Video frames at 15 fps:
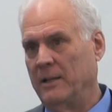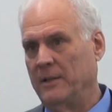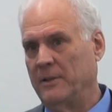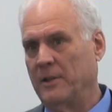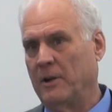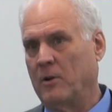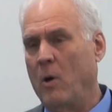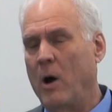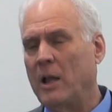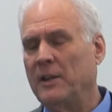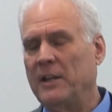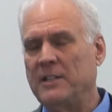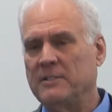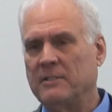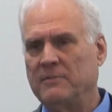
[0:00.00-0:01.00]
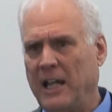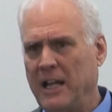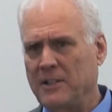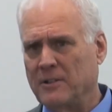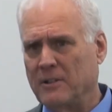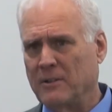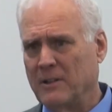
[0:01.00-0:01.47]
the qualities of
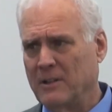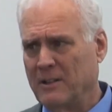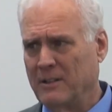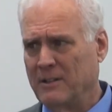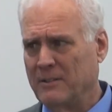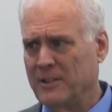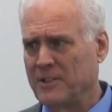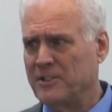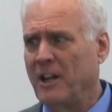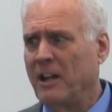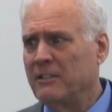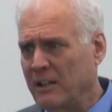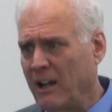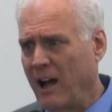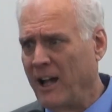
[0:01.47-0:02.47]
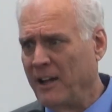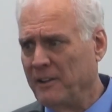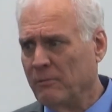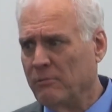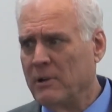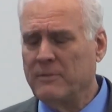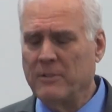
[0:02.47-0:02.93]
nature, the sun god, the
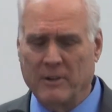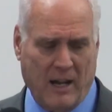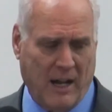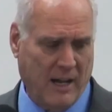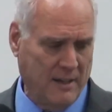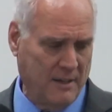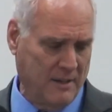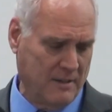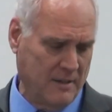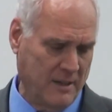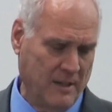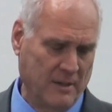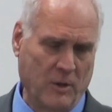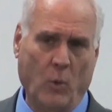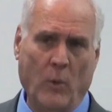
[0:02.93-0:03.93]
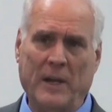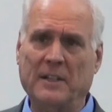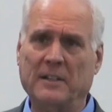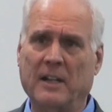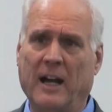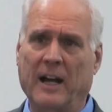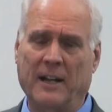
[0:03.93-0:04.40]
river god, the, the wind
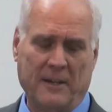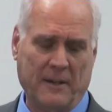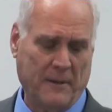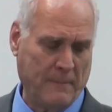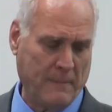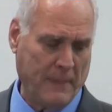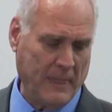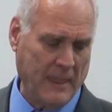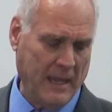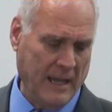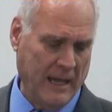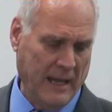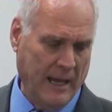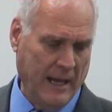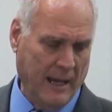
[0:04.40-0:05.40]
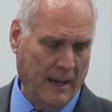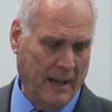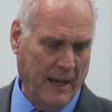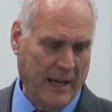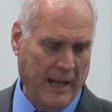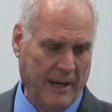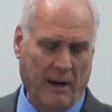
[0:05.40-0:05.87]
god.
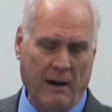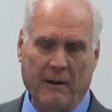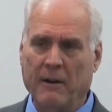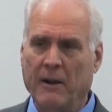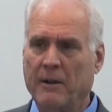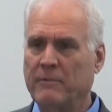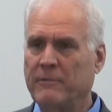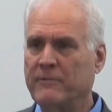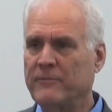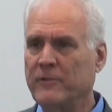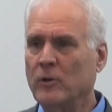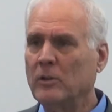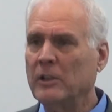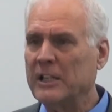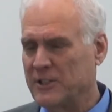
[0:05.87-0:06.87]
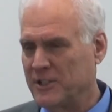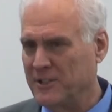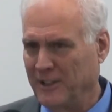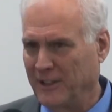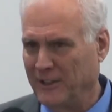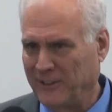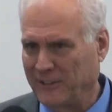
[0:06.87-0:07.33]
In our
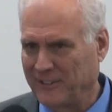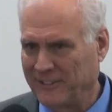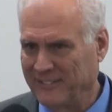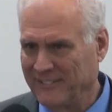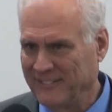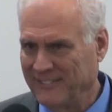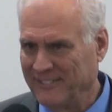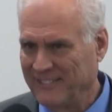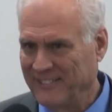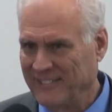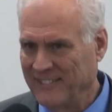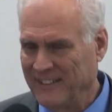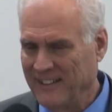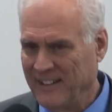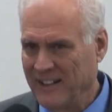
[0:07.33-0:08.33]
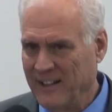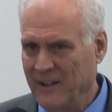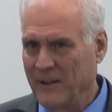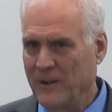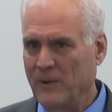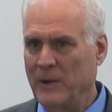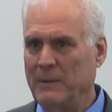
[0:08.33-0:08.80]
foolishness,
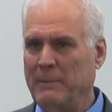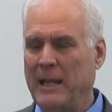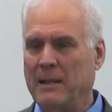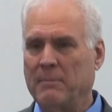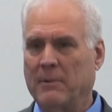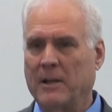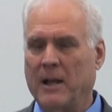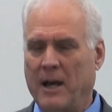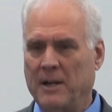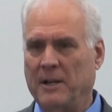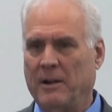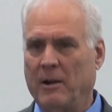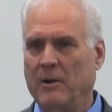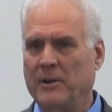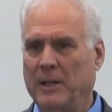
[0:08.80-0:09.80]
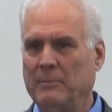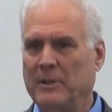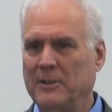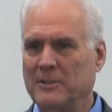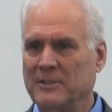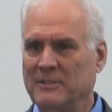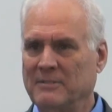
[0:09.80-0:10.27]
we make God in our own
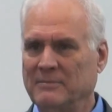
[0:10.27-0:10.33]
image.